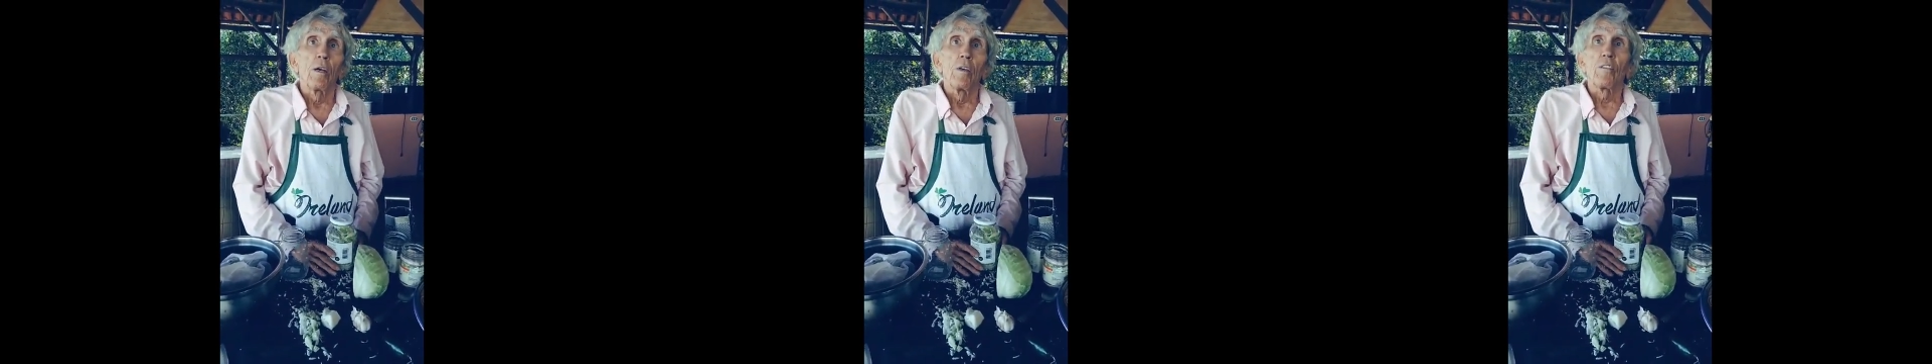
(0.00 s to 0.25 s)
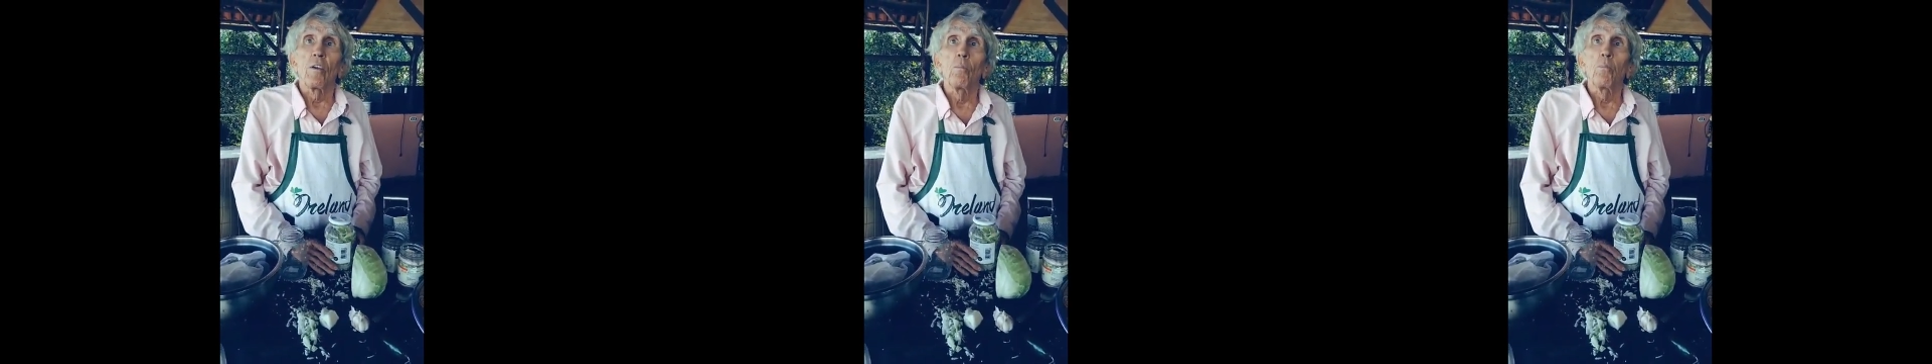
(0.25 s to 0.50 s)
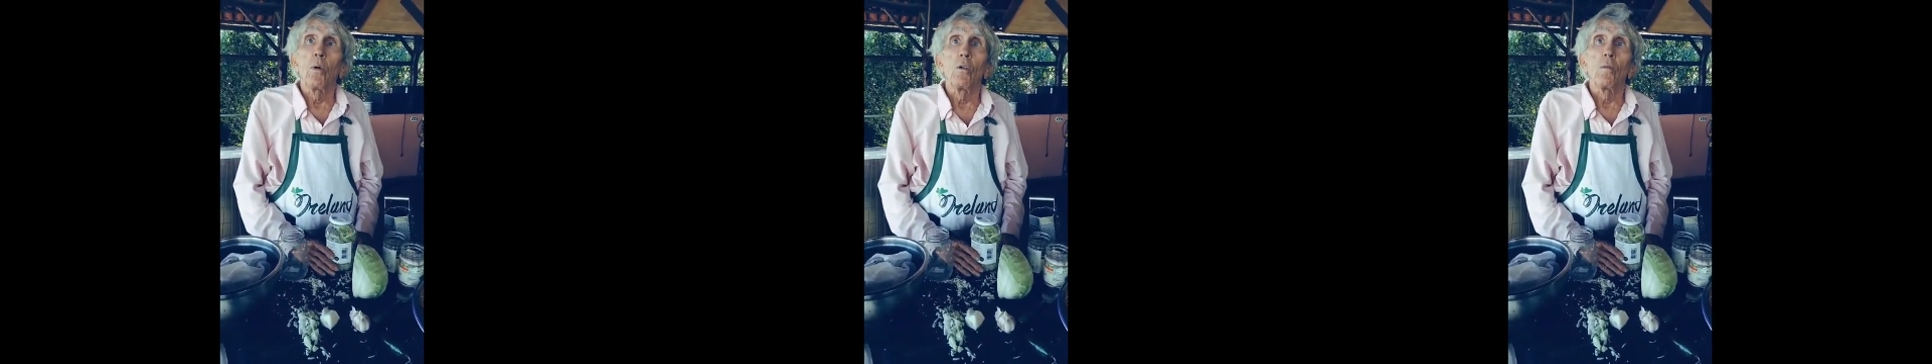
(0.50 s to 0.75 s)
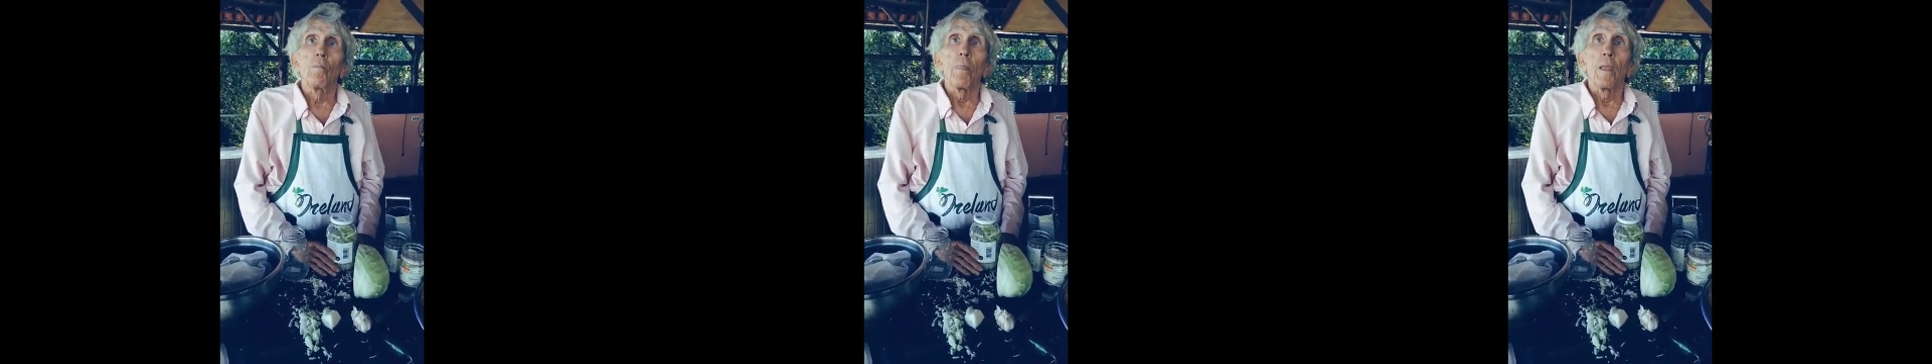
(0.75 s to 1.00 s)

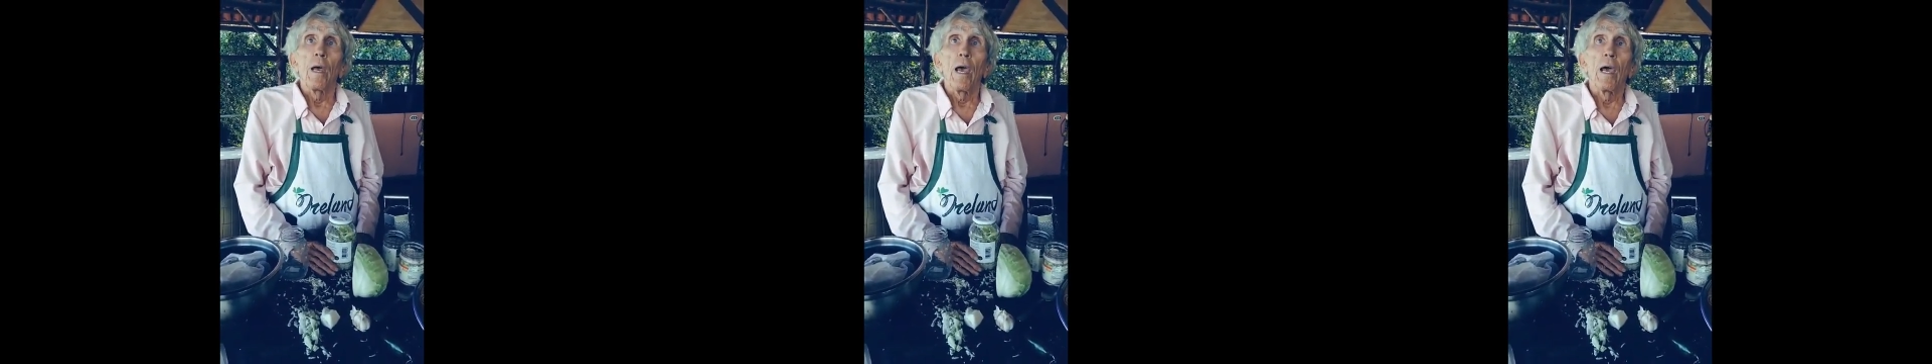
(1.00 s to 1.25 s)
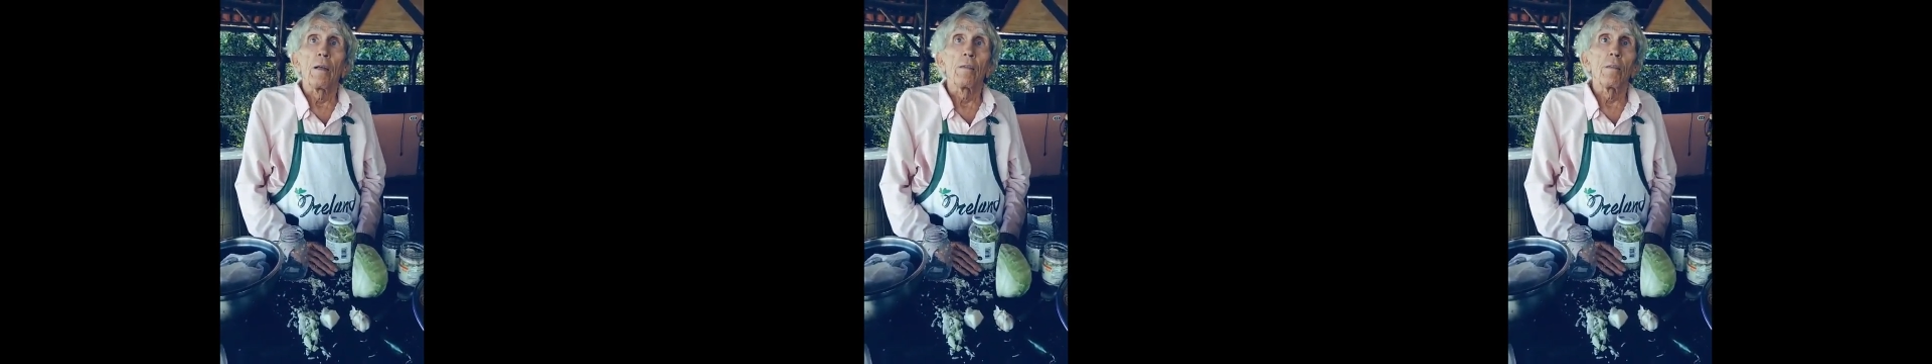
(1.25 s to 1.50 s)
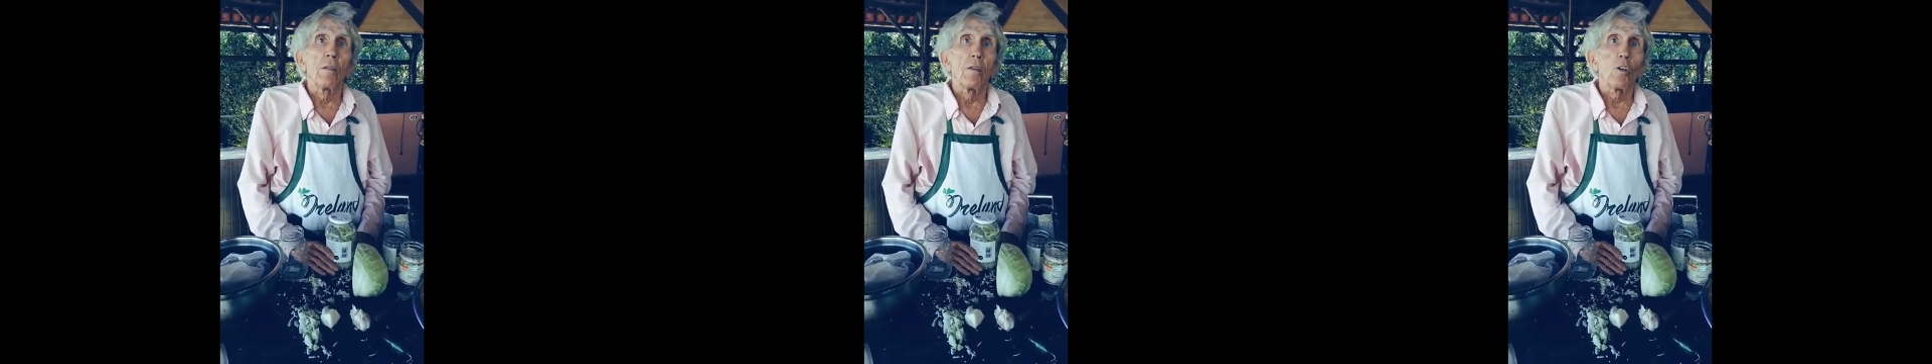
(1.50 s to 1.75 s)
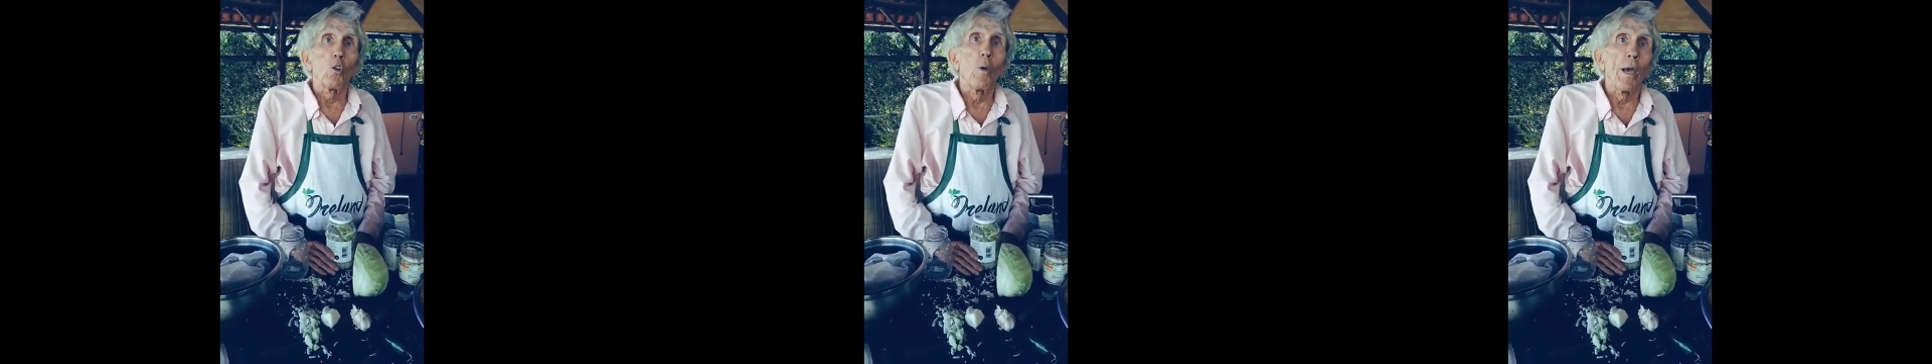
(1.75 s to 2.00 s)
Simple and
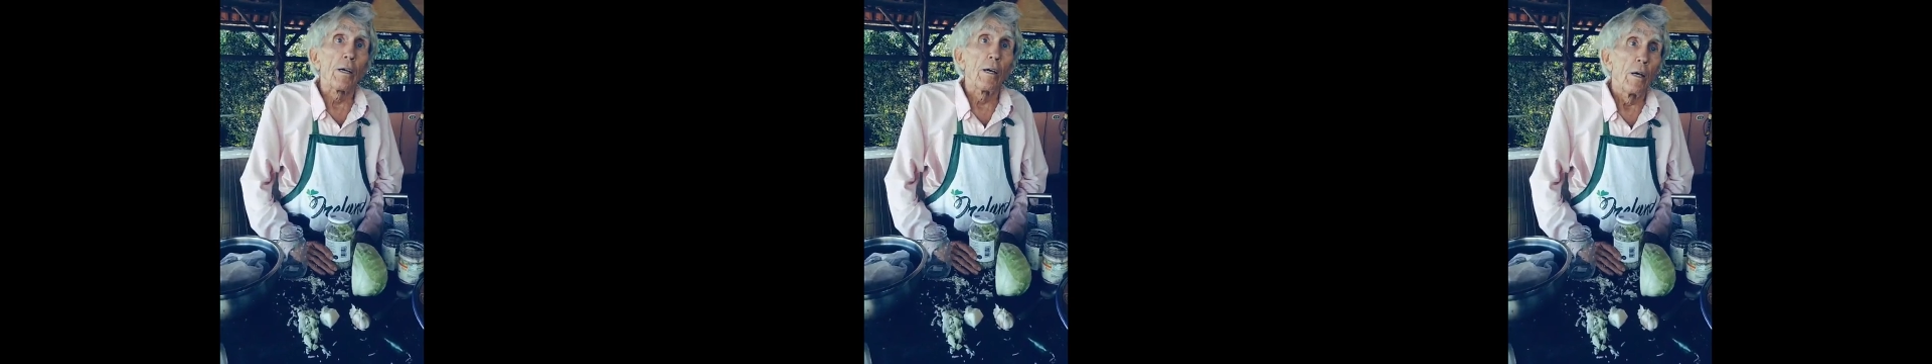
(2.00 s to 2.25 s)
quick.